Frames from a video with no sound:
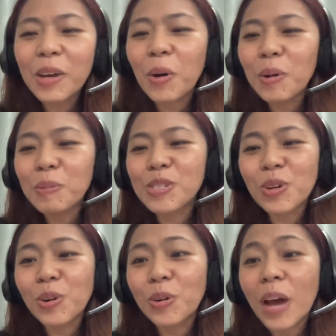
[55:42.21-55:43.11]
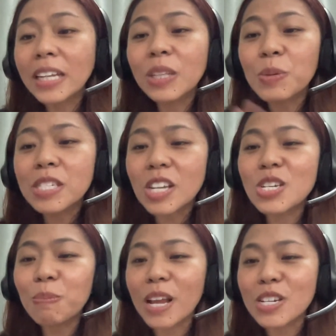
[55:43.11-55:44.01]
hope so. And it was such
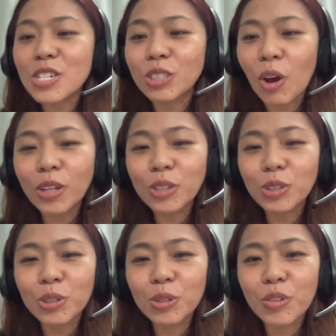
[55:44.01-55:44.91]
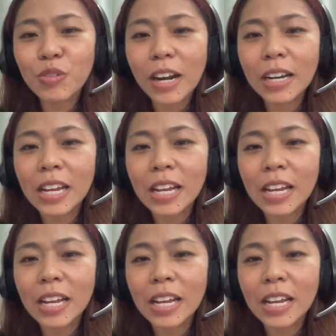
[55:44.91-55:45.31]
a pleasure talking to you, Fairly.